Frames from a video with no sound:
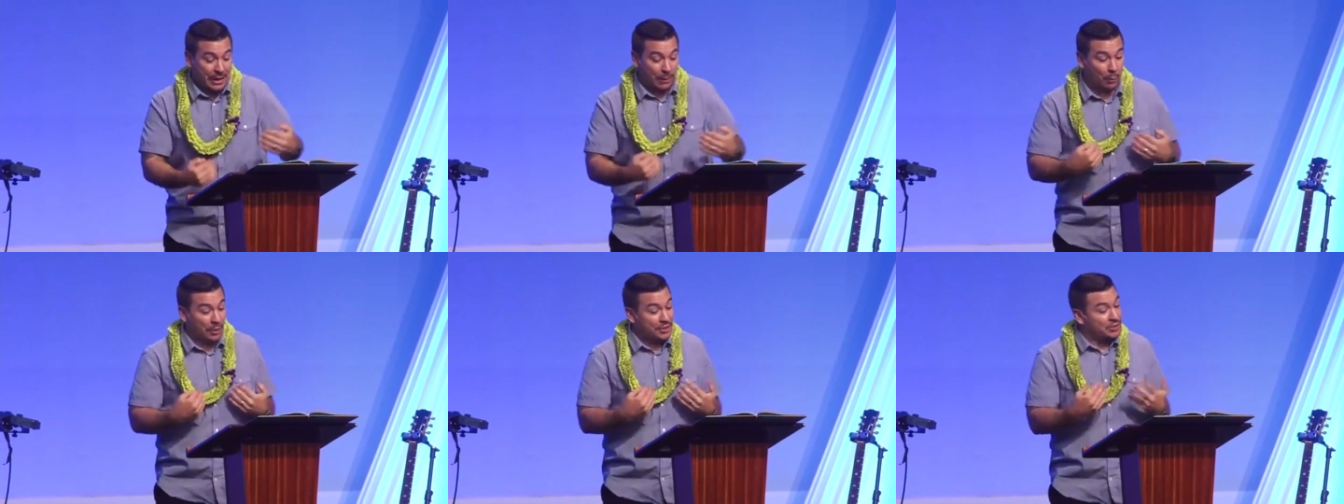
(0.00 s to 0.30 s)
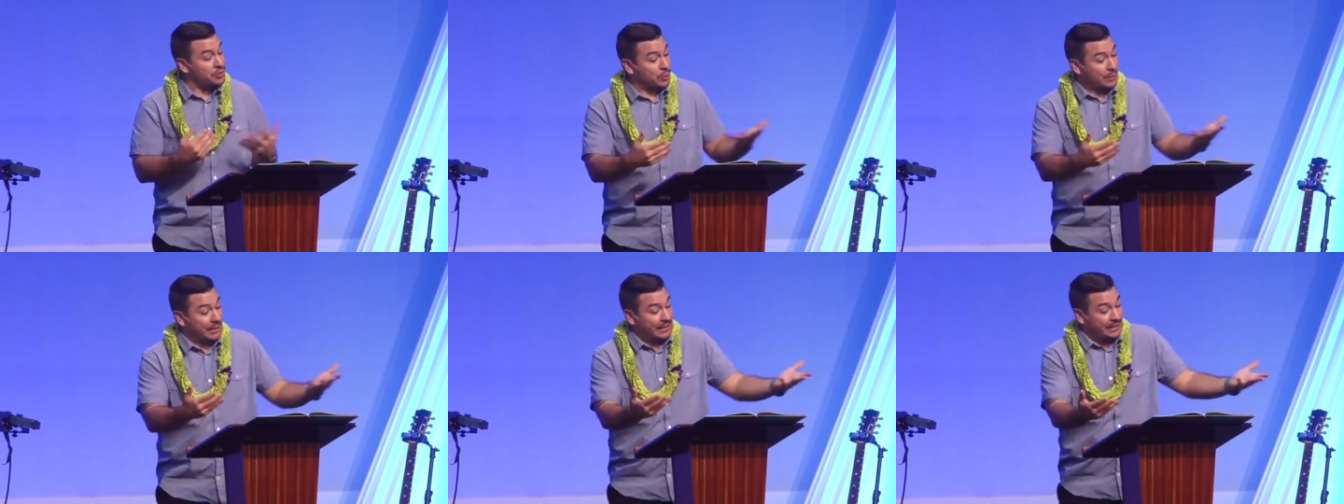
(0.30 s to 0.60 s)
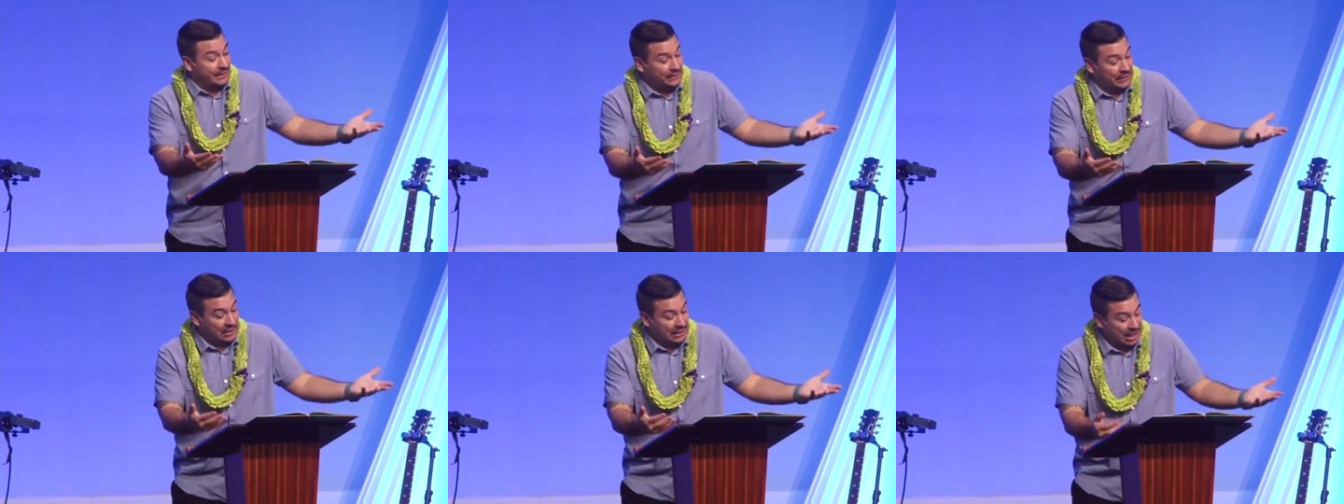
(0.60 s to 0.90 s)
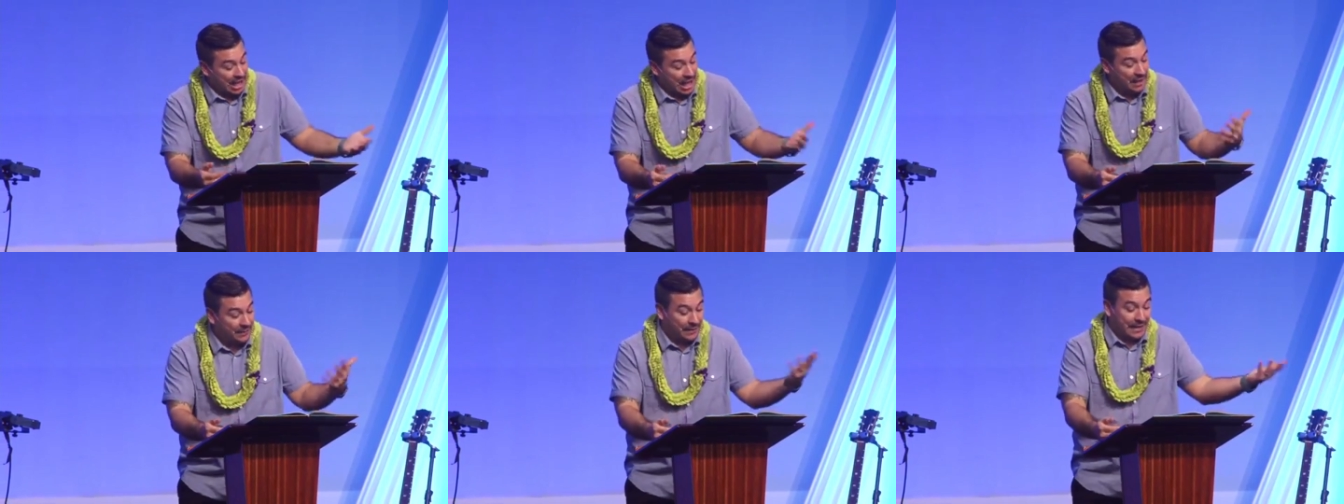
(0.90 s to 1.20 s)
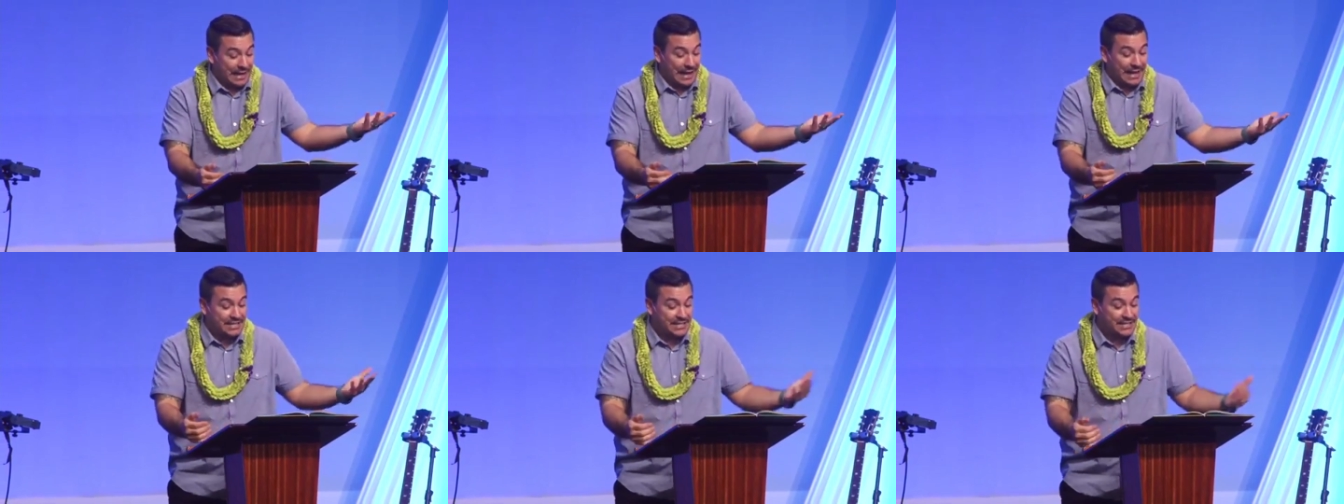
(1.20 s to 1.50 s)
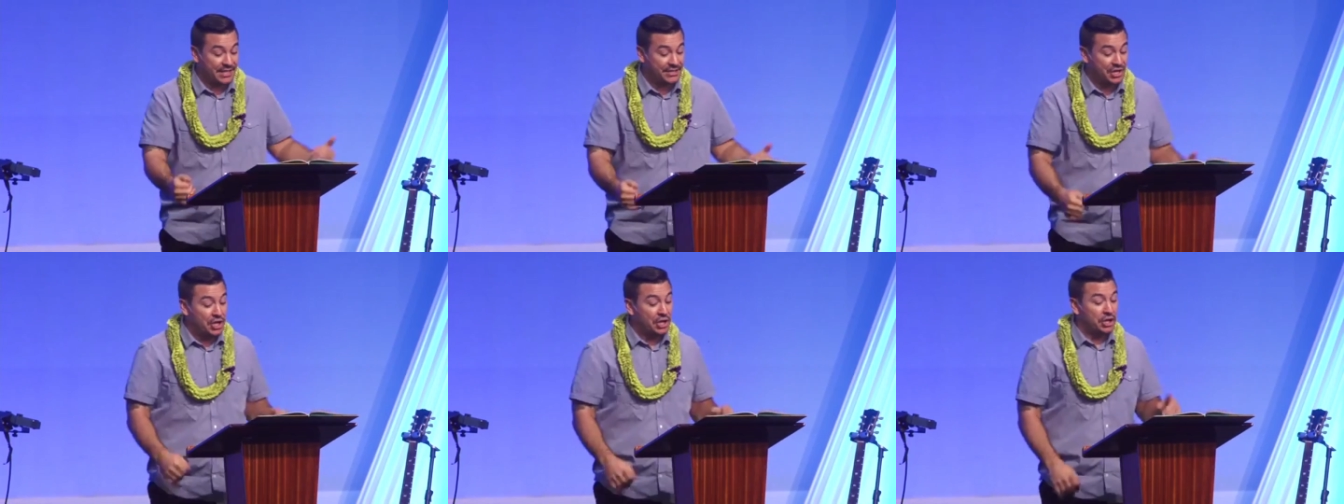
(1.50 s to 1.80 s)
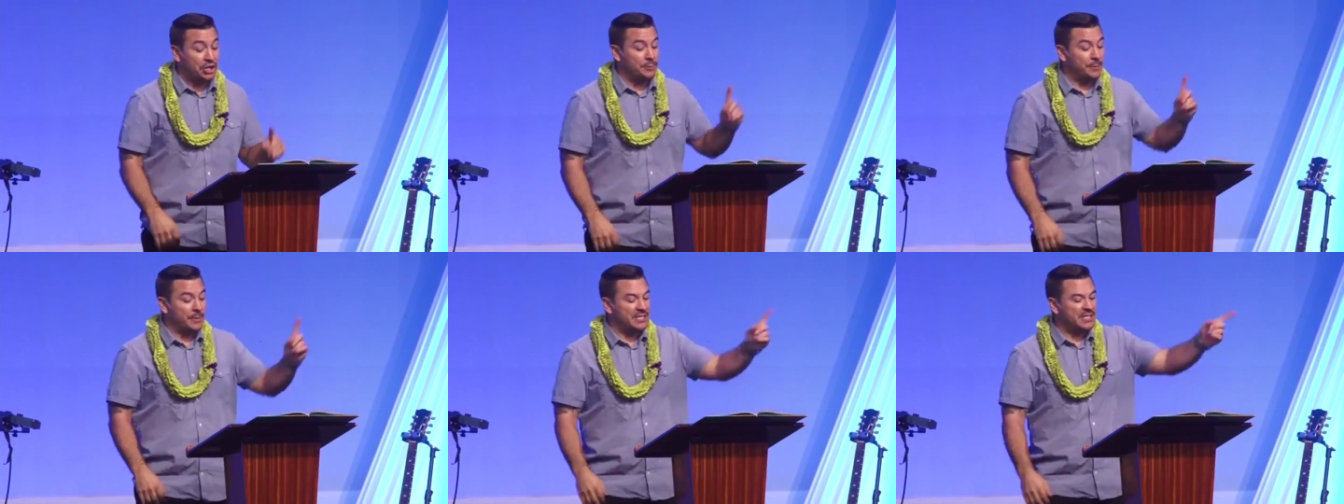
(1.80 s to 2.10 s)
What's written in the law? And the guy says,
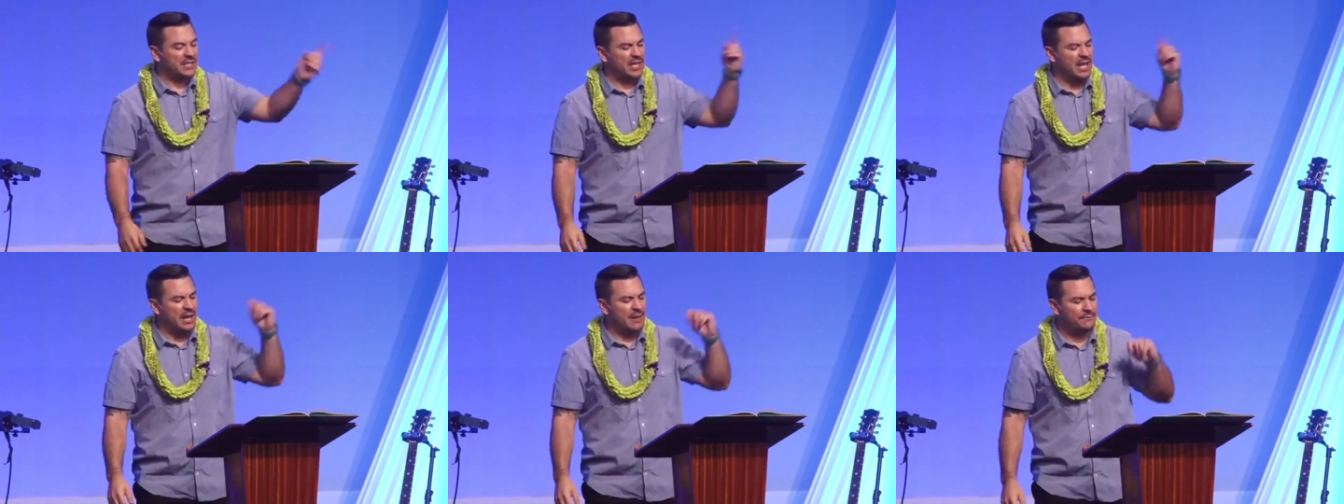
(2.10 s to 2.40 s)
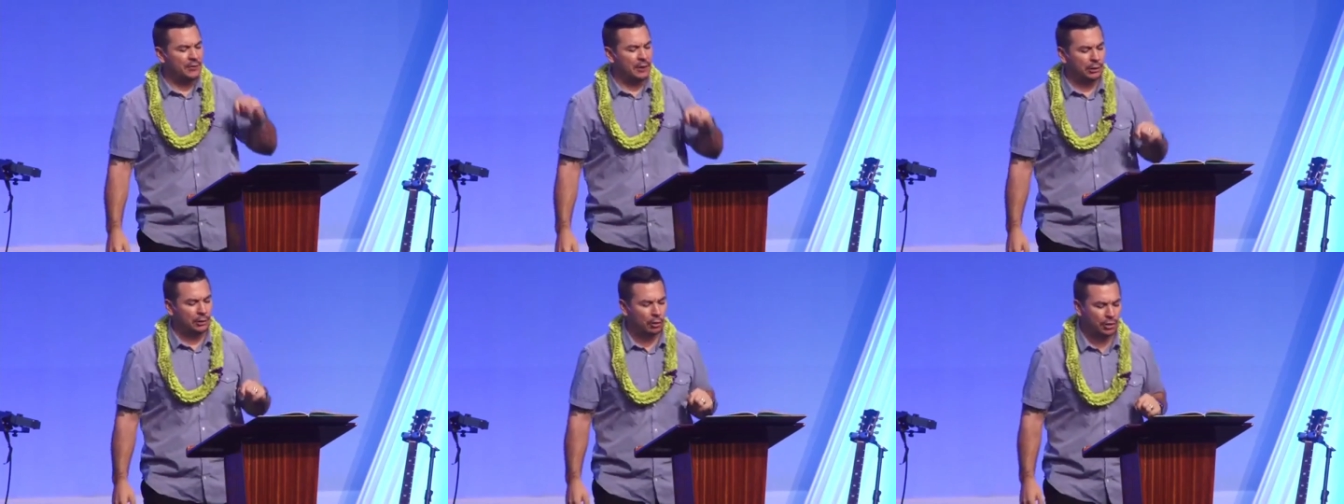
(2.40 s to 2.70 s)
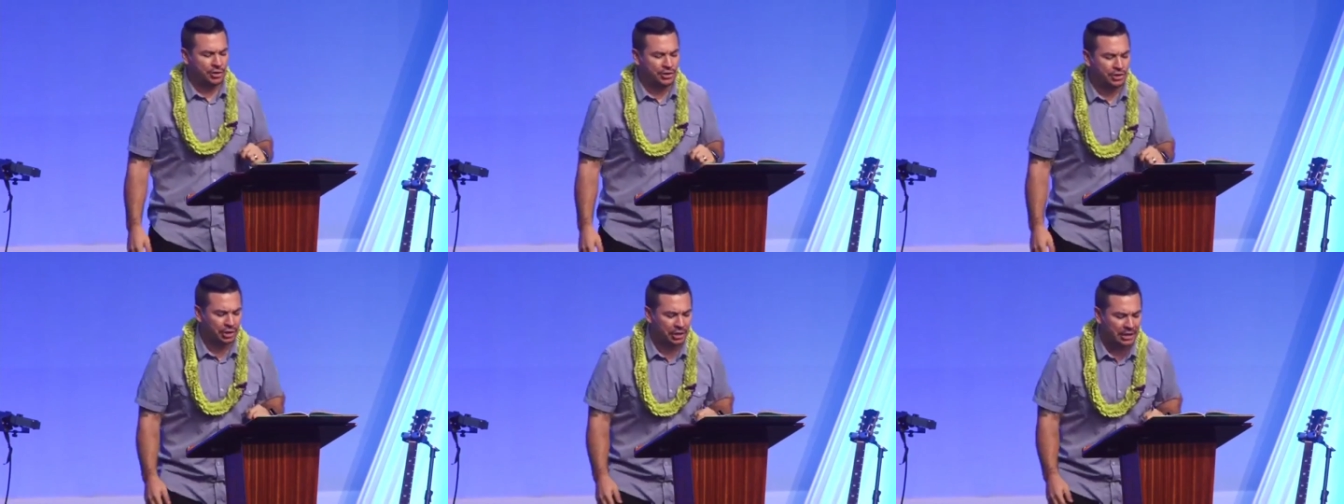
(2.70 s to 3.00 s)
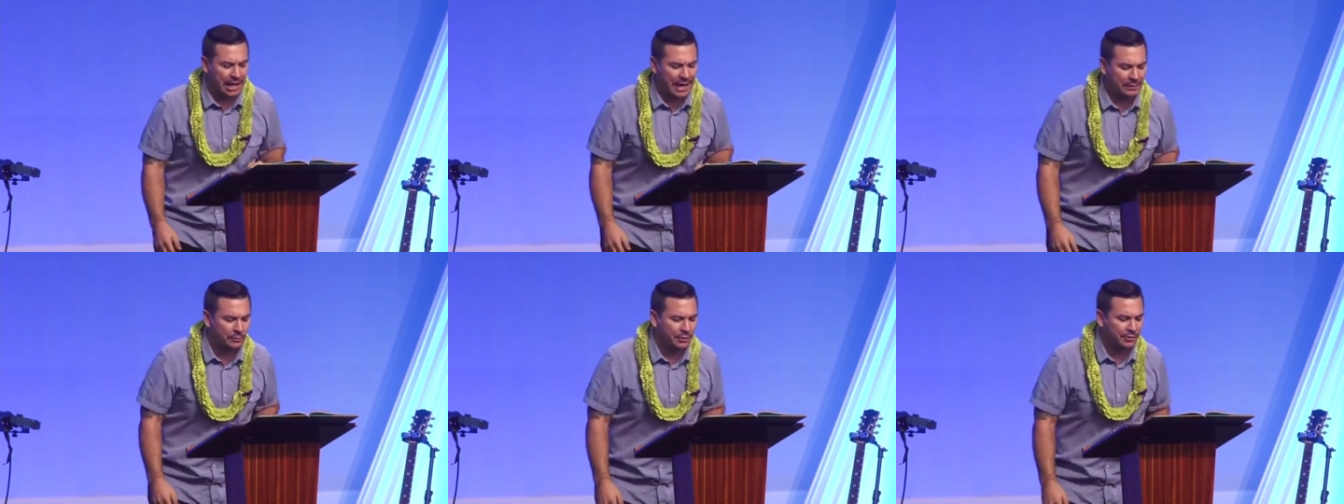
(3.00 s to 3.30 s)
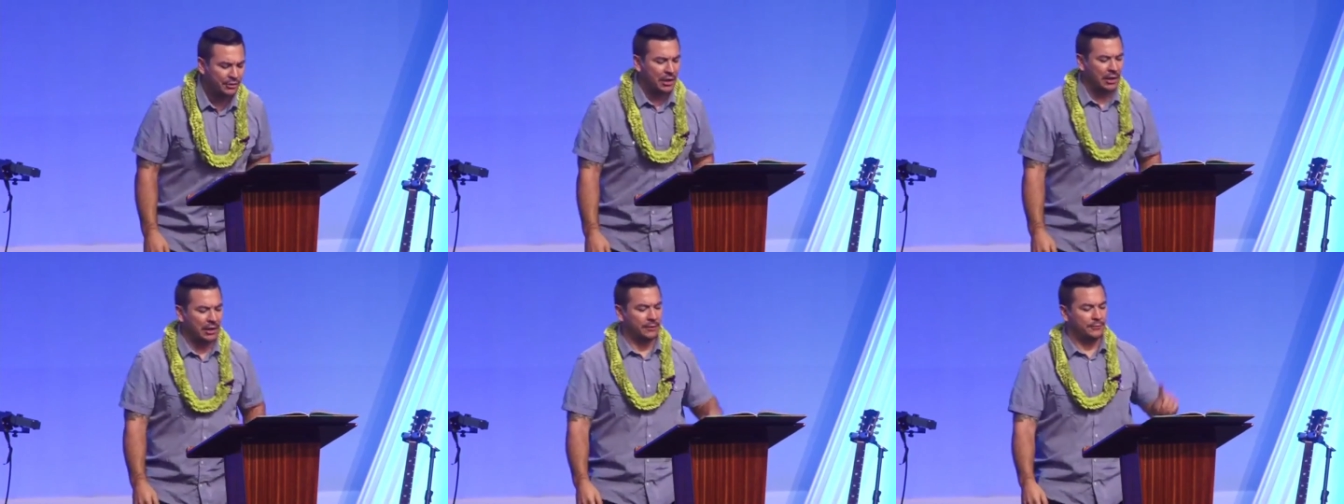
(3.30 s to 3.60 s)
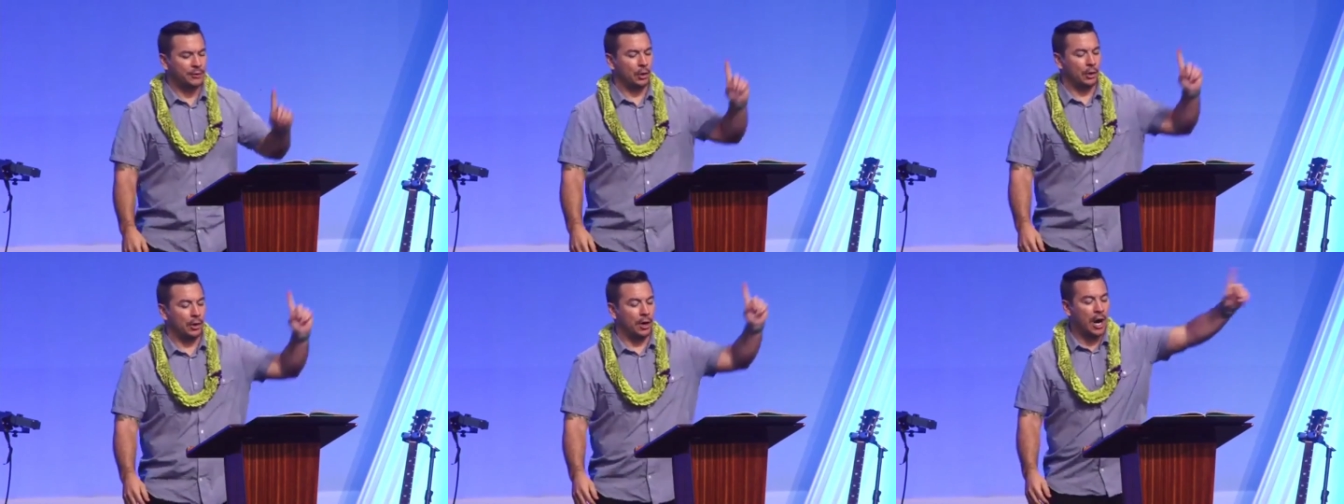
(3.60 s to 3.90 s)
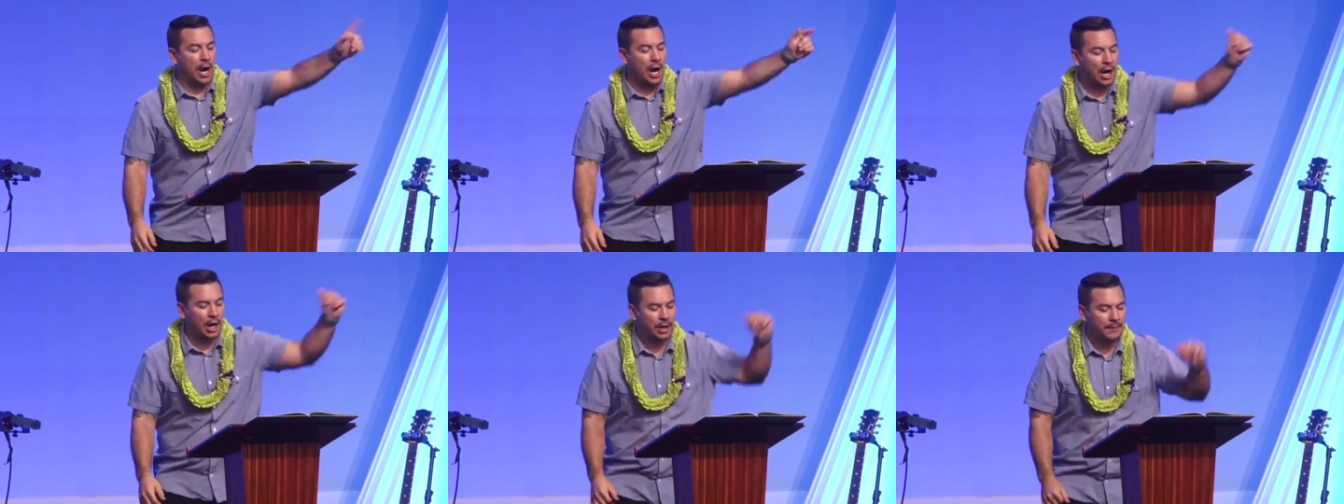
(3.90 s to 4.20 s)
you must love the Lord your God with all of your
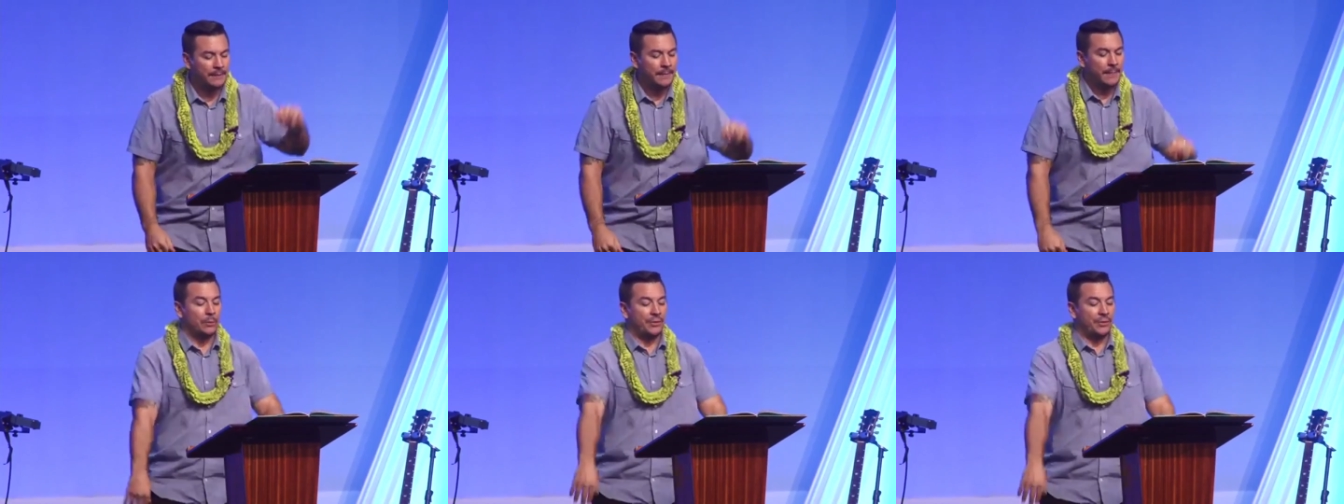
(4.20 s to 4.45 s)
heart,